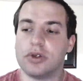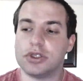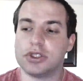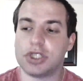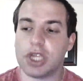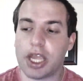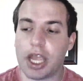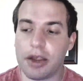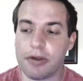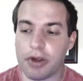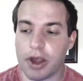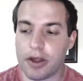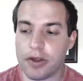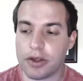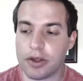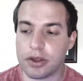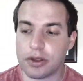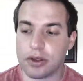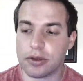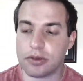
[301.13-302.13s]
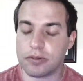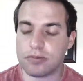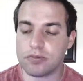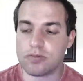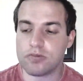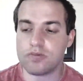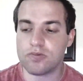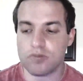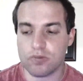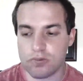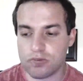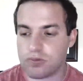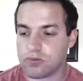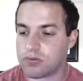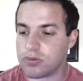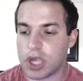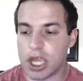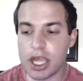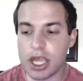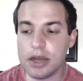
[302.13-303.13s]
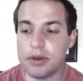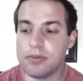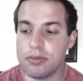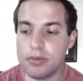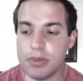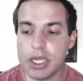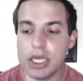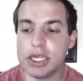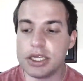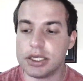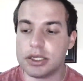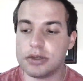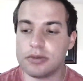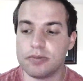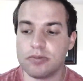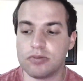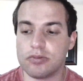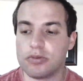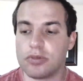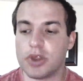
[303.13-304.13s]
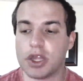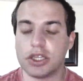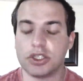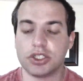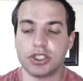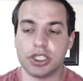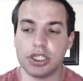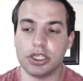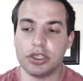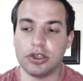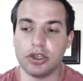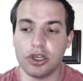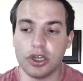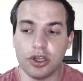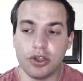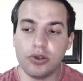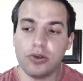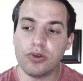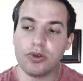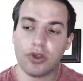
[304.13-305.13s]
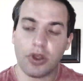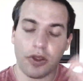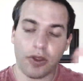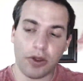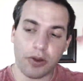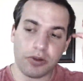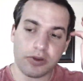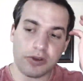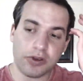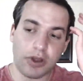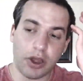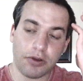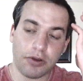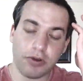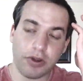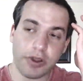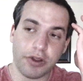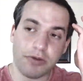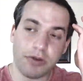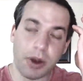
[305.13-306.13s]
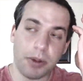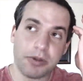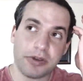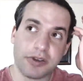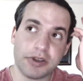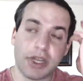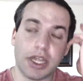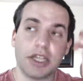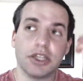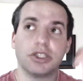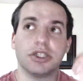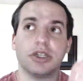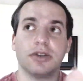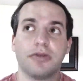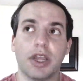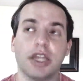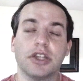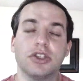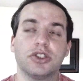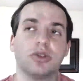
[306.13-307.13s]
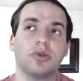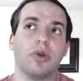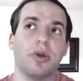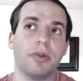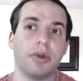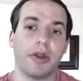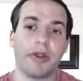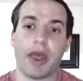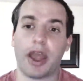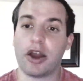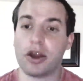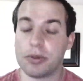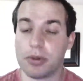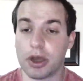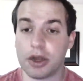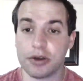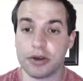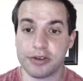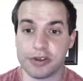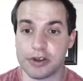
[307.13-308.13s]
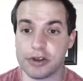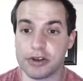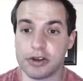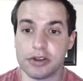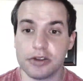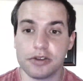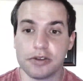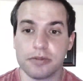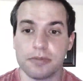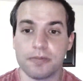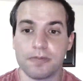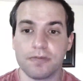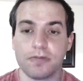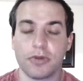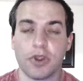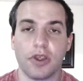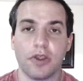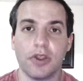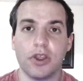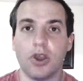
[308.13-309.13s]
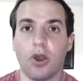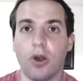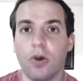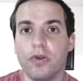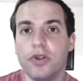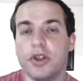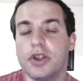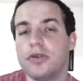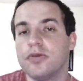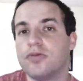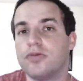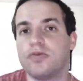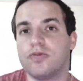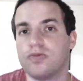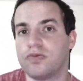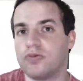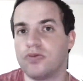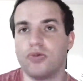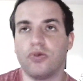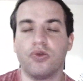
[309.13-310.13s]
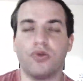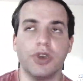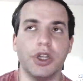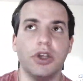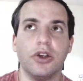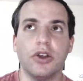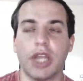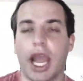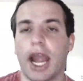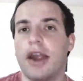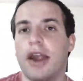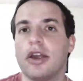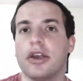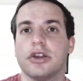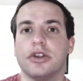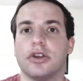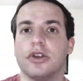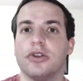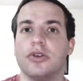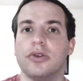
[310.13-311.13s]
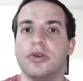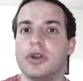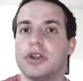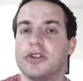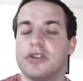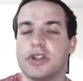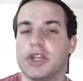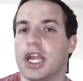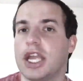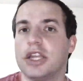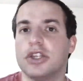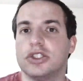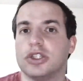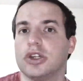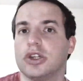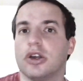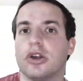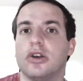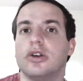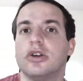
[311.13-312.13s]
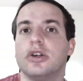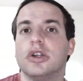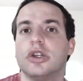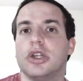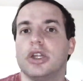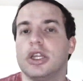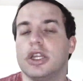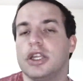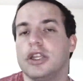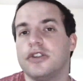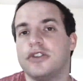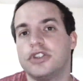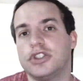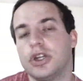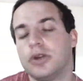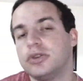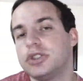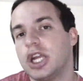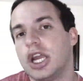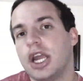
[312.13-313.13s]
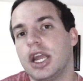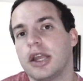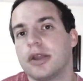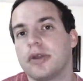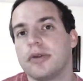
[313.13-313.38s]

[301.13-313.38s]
J.K. Rowling admitted that she knew that there was not really representation of Asian women in the Harry Potter series. The only real character who is an Asian girl is Cho Chang,